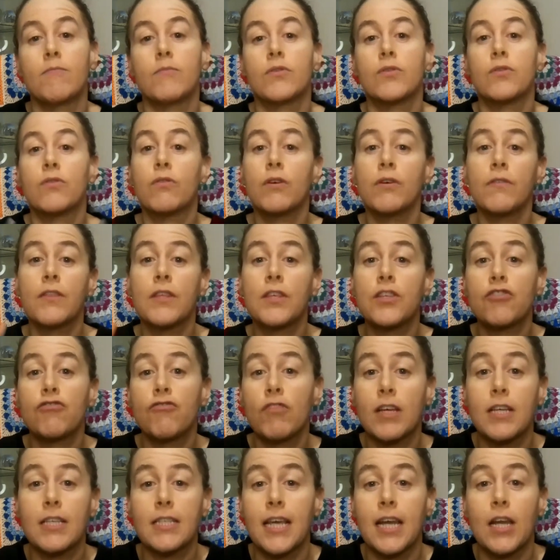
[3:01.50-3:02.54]
Sorry if this
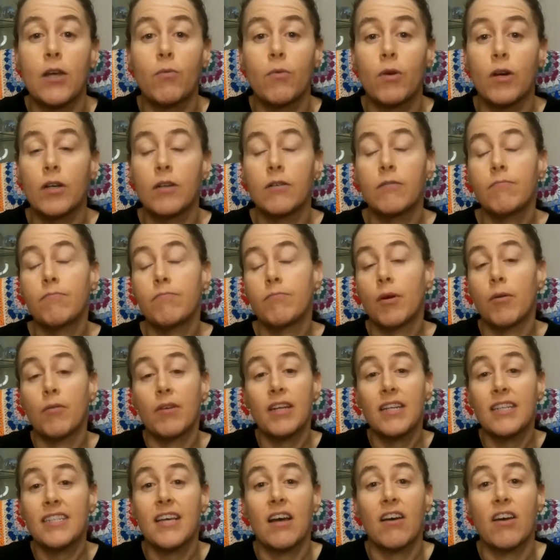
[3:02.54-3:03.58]
triggers anyone, but I'm
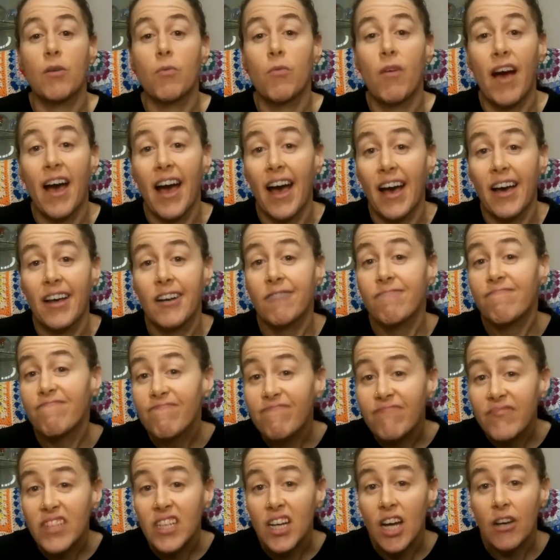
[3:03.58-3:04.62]
going to tell you what I had.
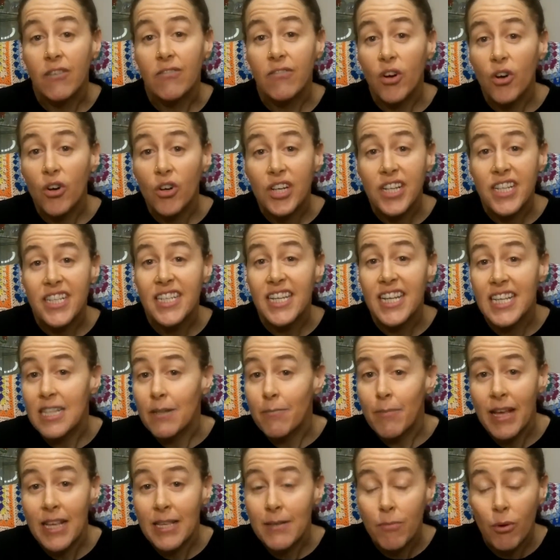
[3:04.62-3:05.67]
You know, honesty is
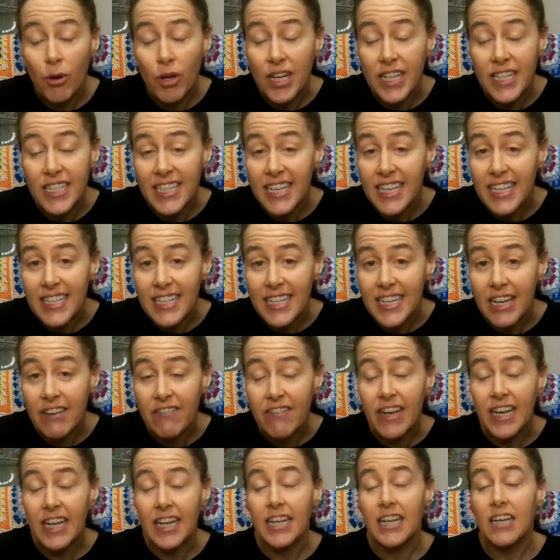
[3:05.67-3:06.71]
the best policy, isn't
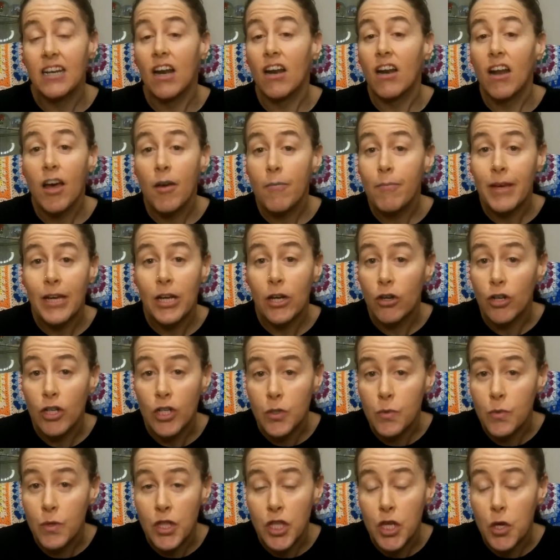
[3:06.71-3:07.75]
it, really? And I like being
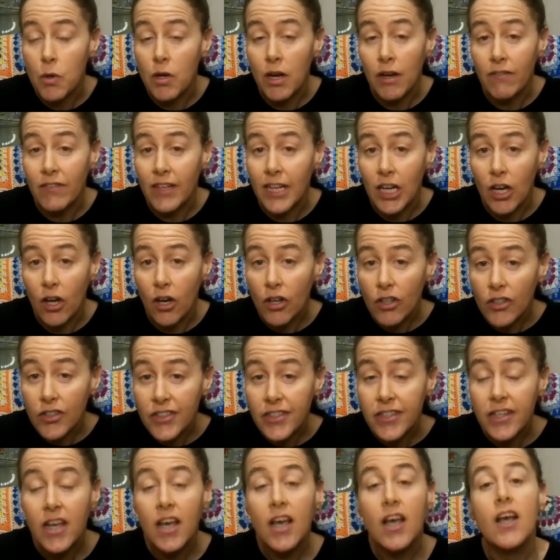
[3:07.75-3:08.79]
honest with you lovely lot.
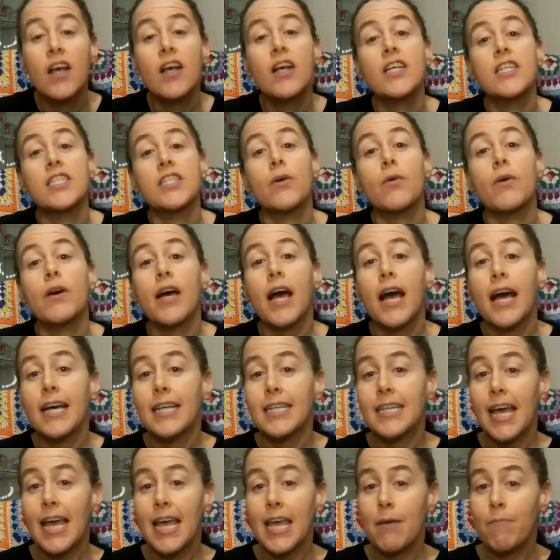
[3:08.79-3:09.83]
So, I
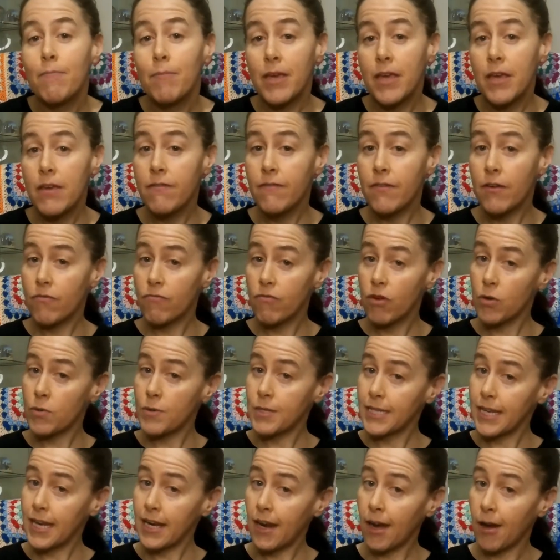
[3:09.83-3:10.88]
had a beef
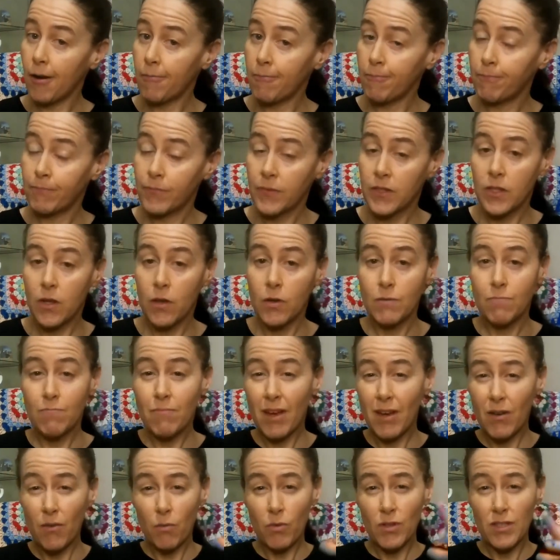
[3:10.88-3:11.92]
roast dinner. So, it
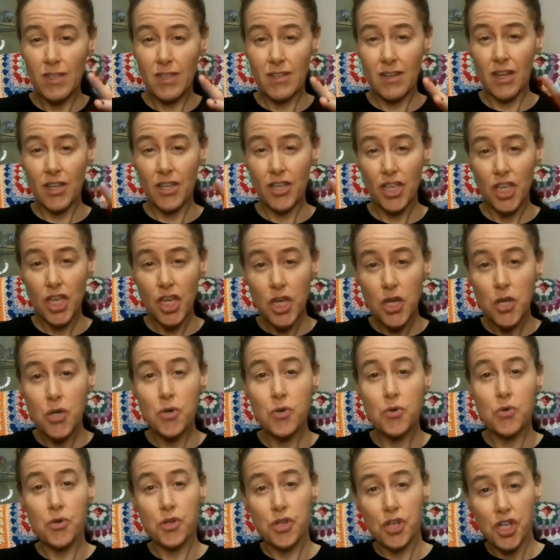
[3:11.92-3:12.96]
wasn't a
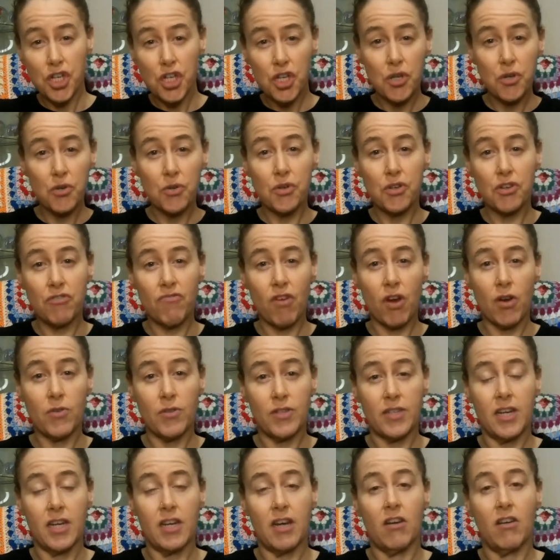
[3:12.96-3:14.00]
huge, huge
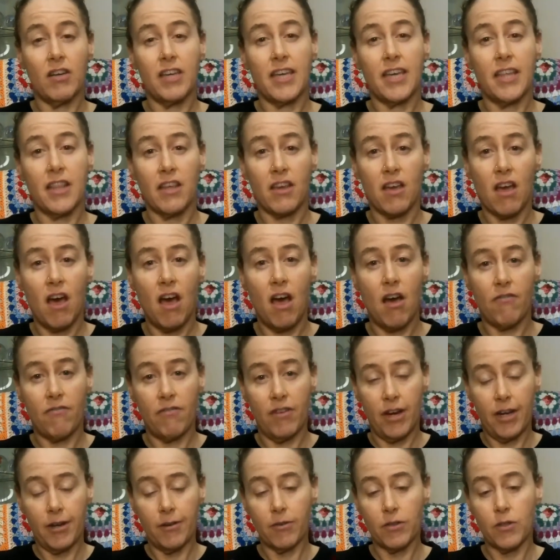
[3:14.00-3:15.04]
roast dinner like you get at the
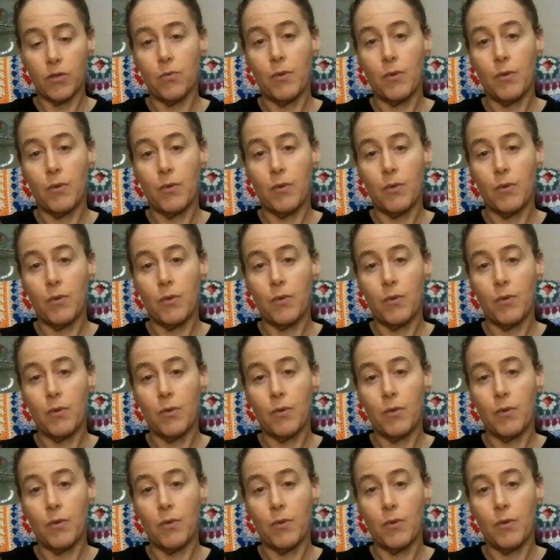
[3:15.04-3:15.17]
Carbery.